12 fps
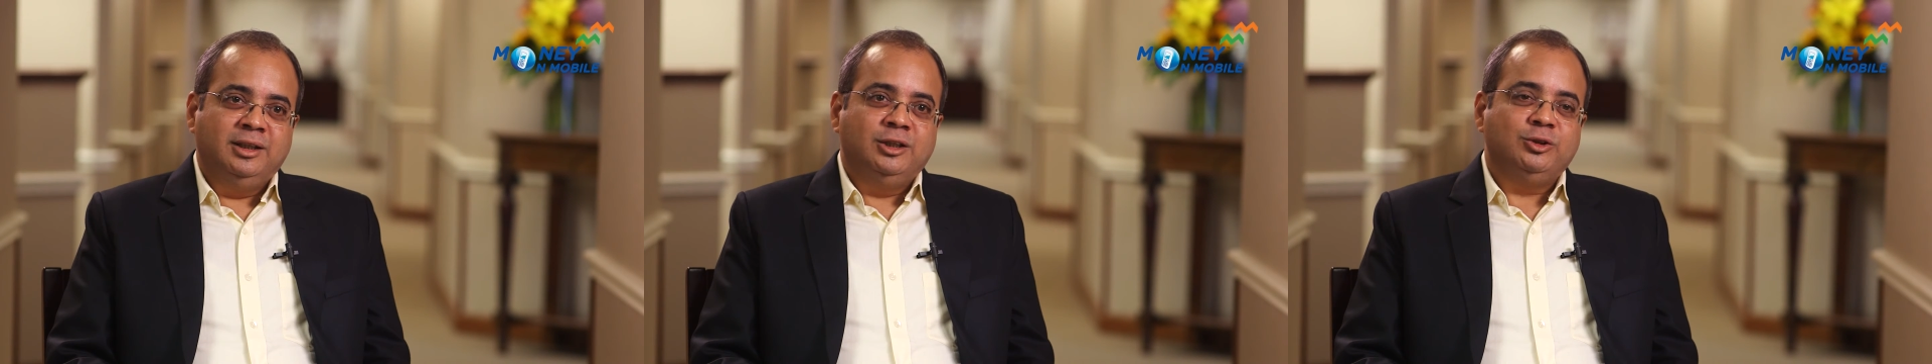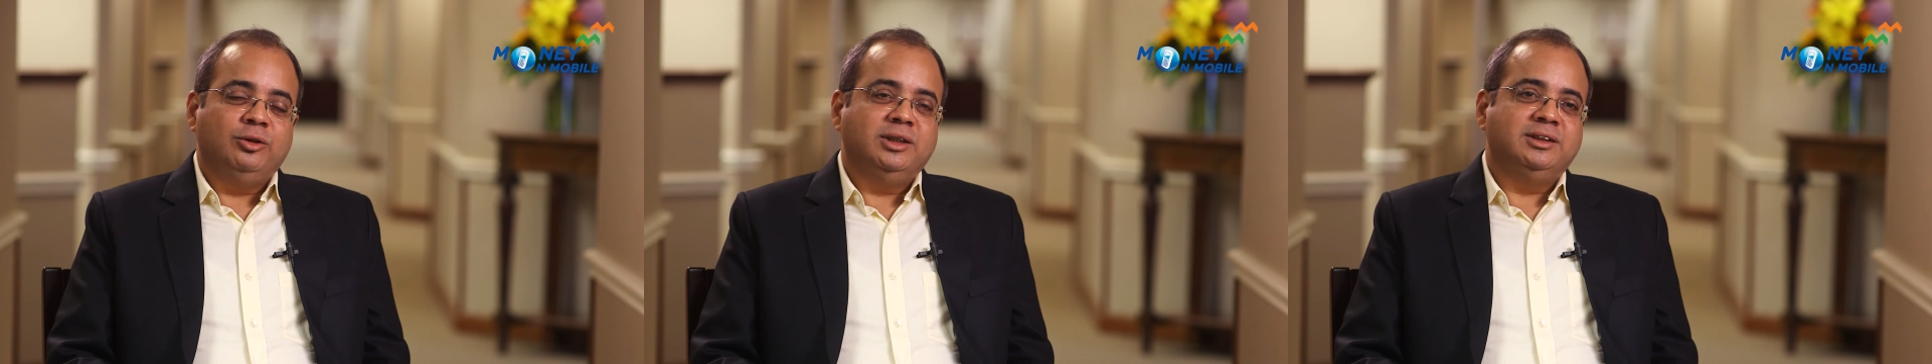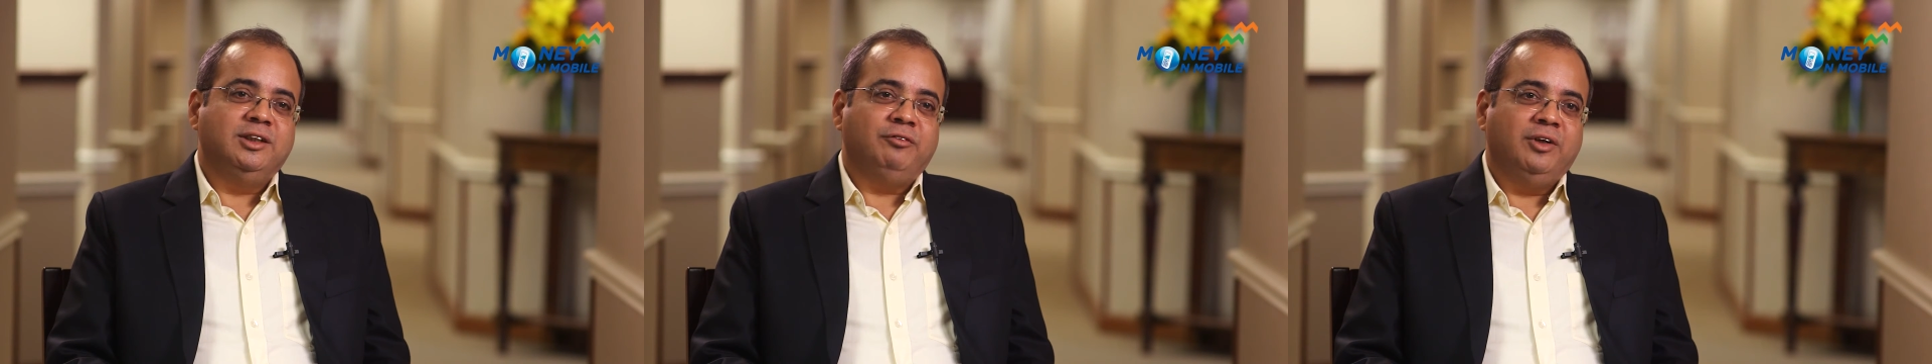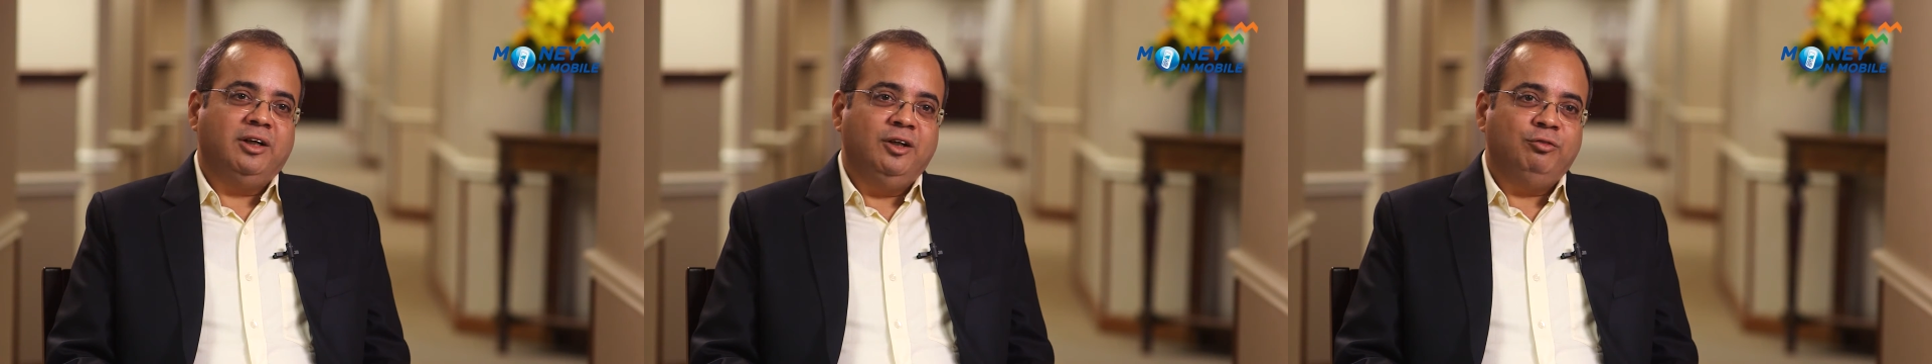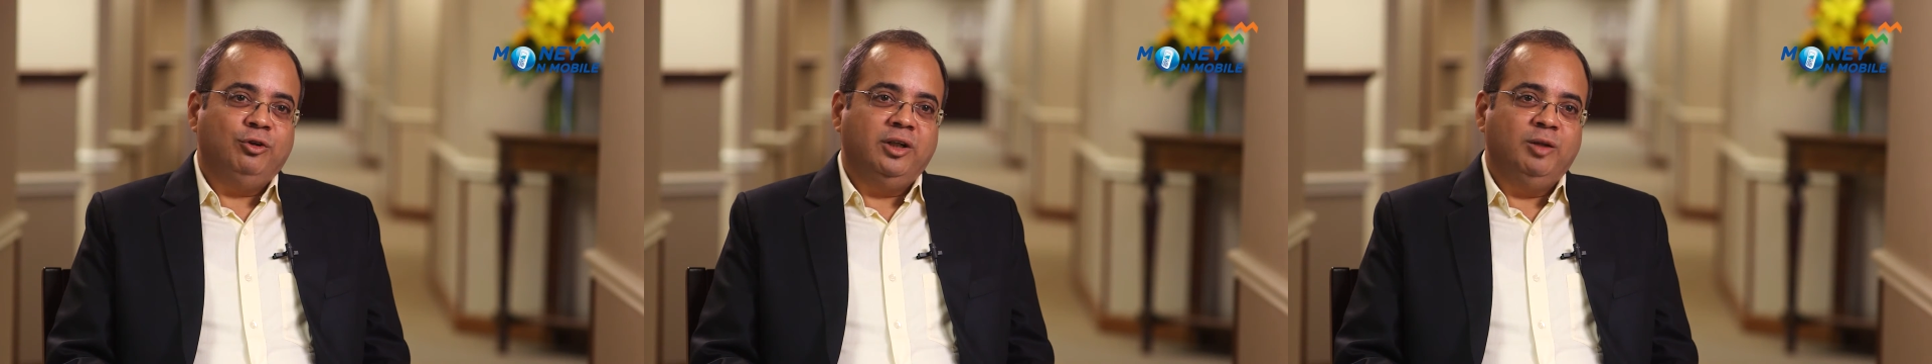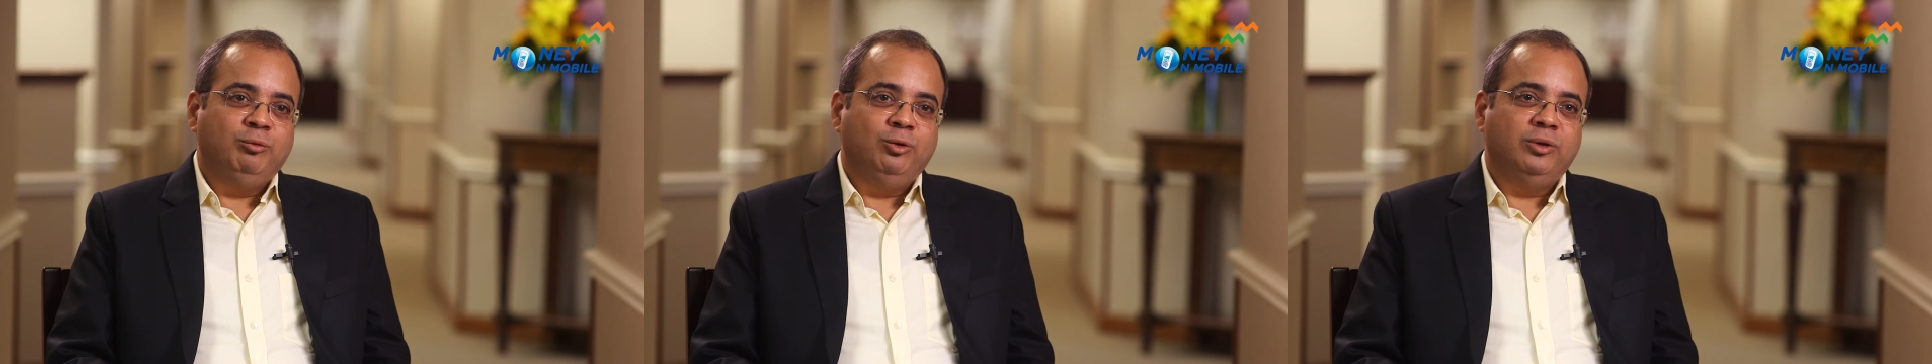So it is difficult for
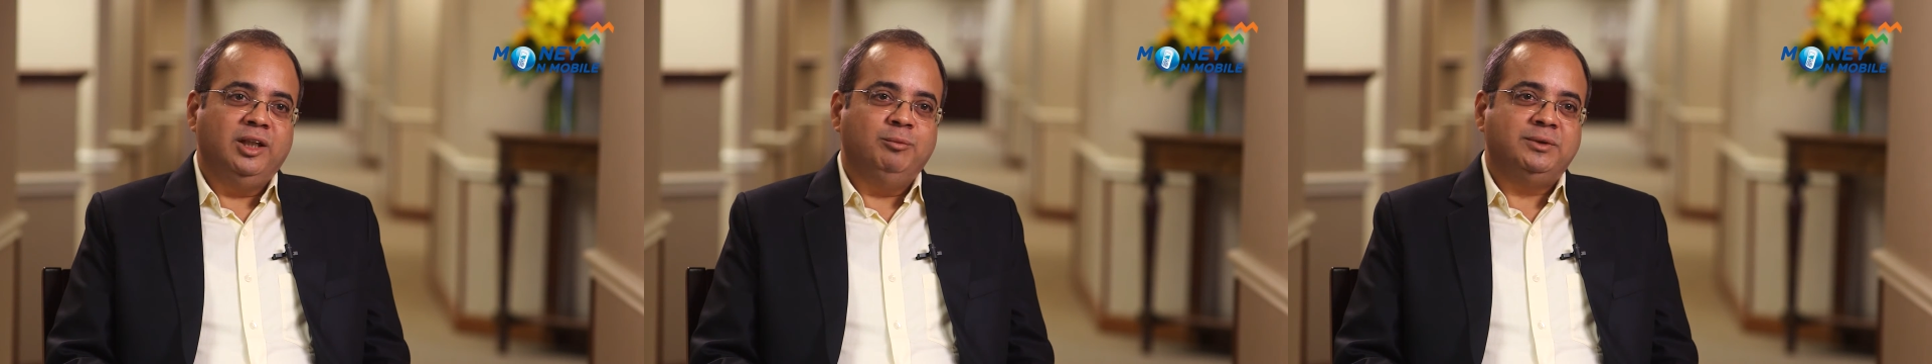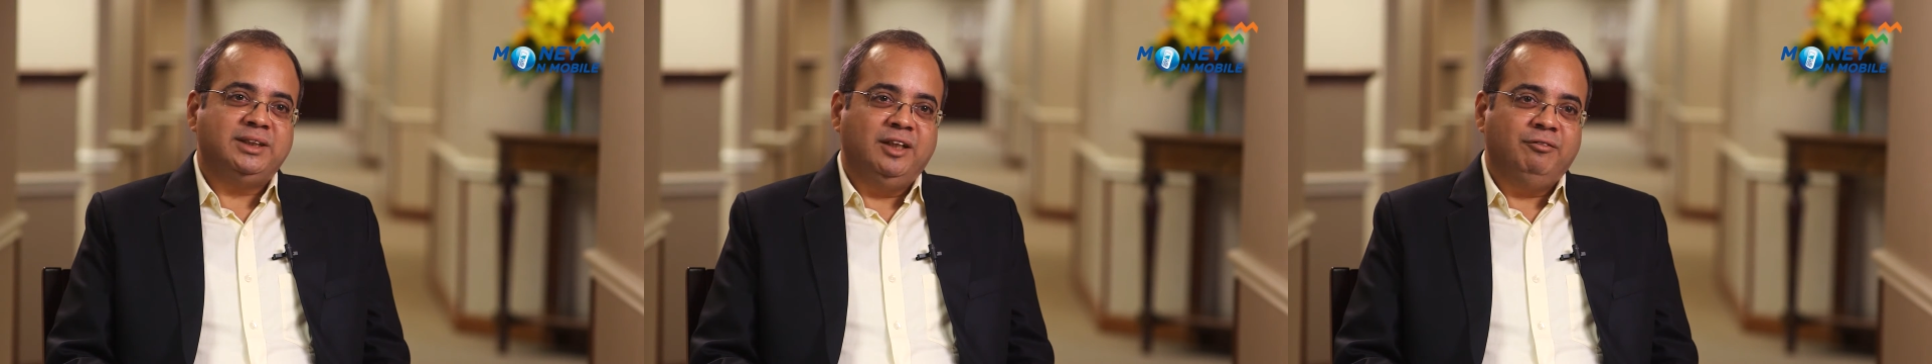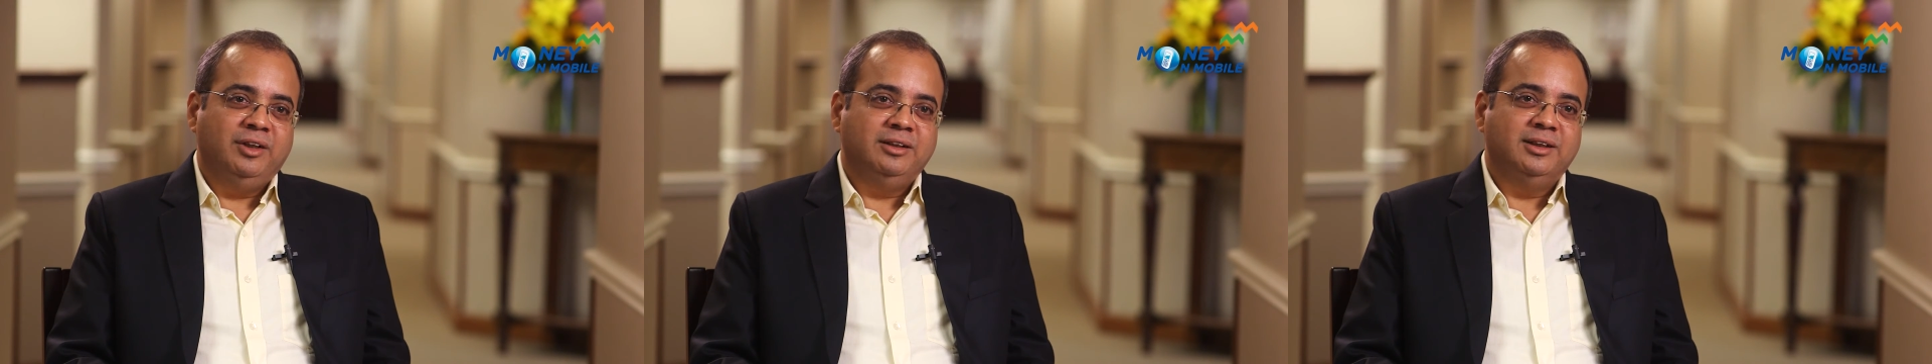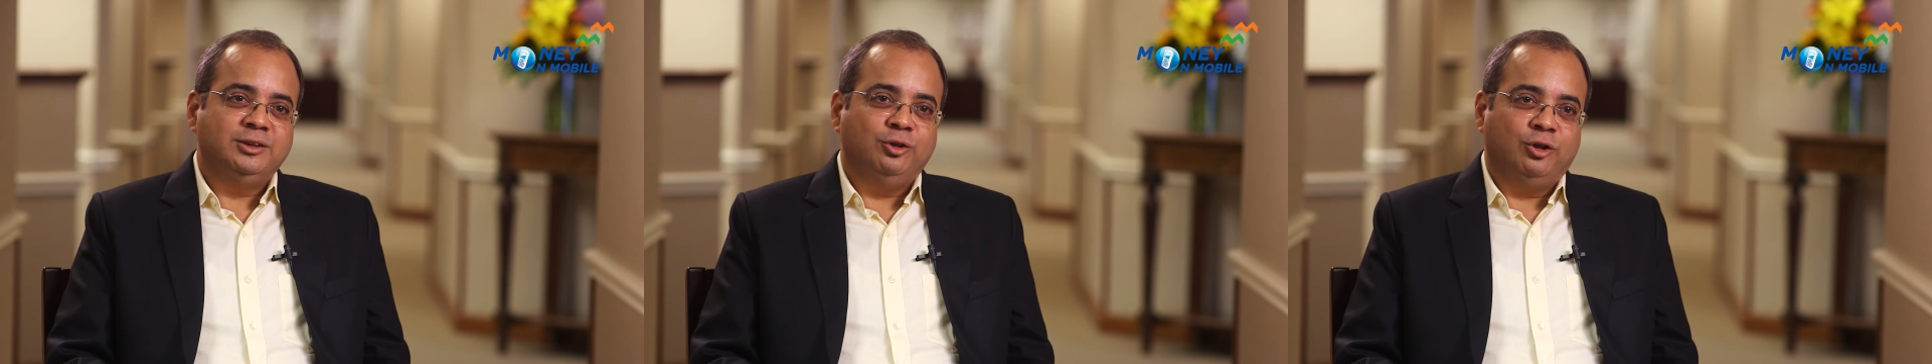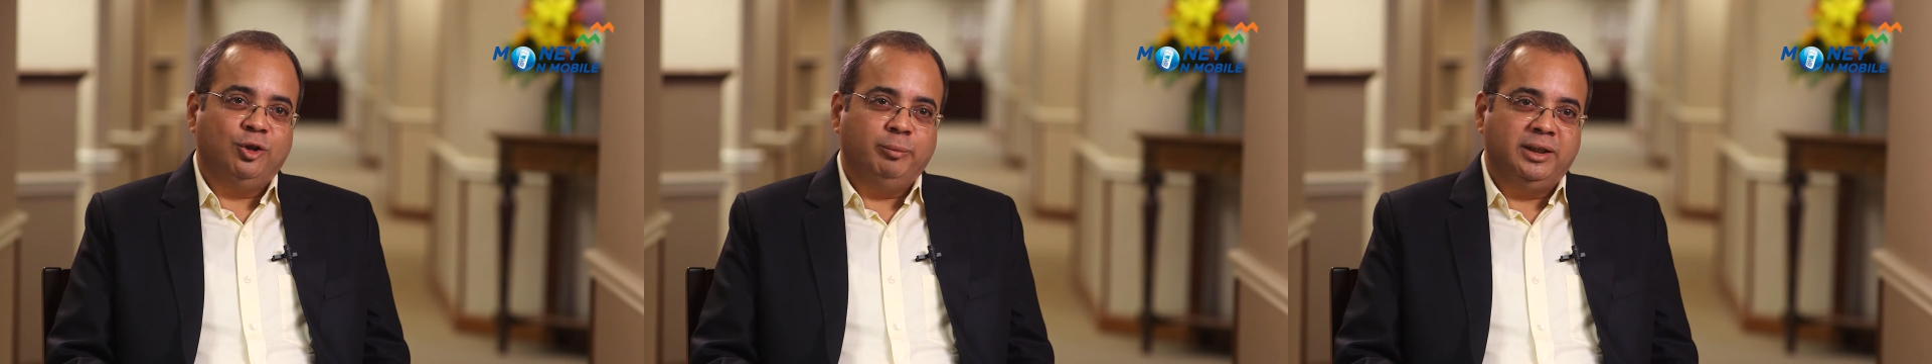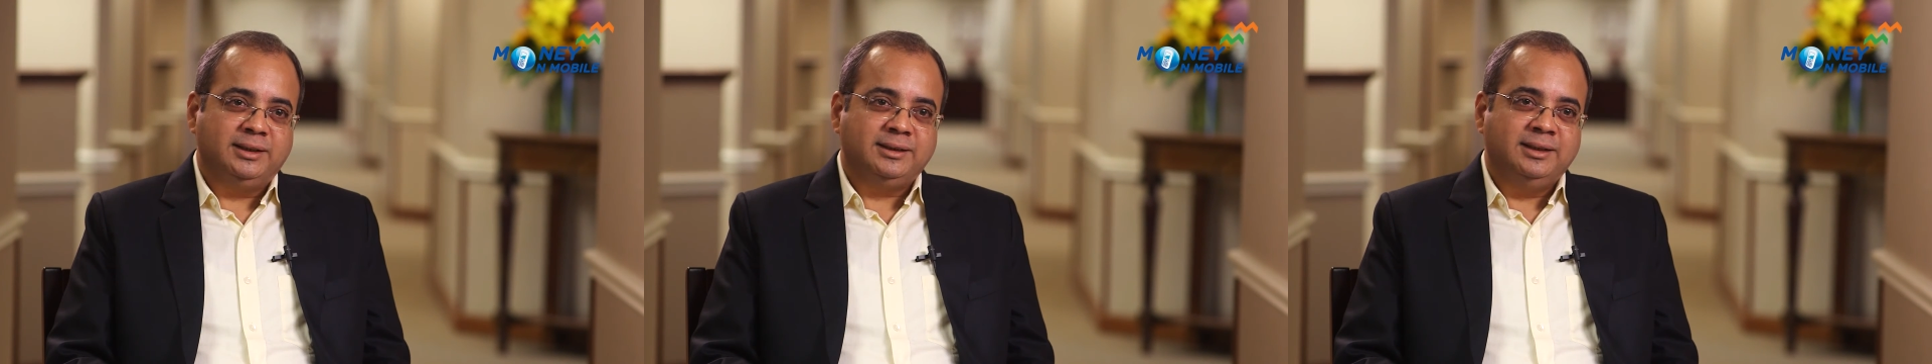him to keep safely these
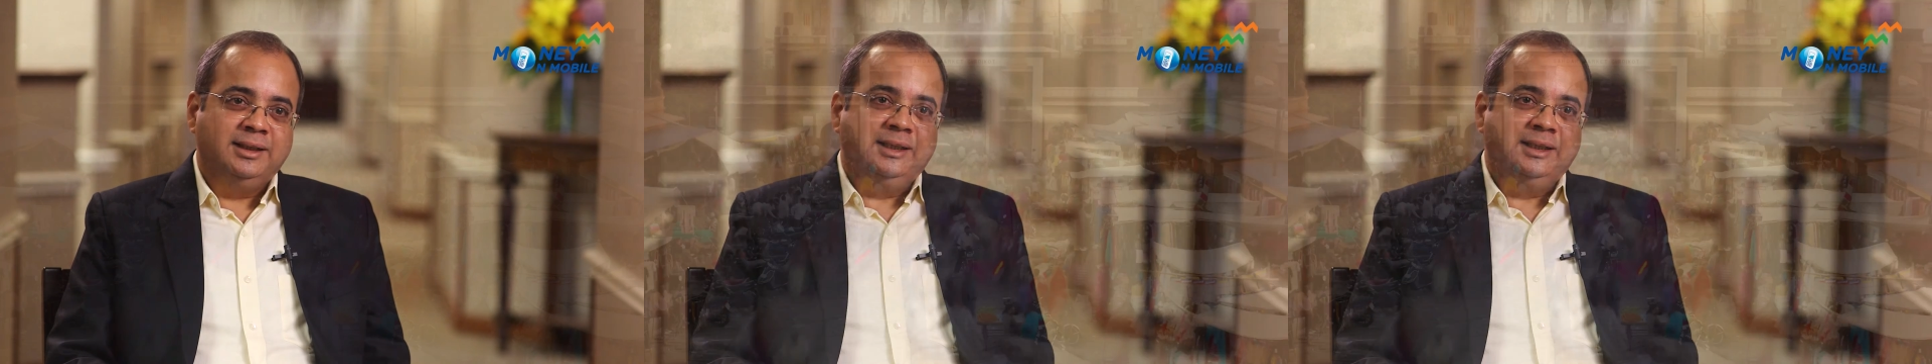documents.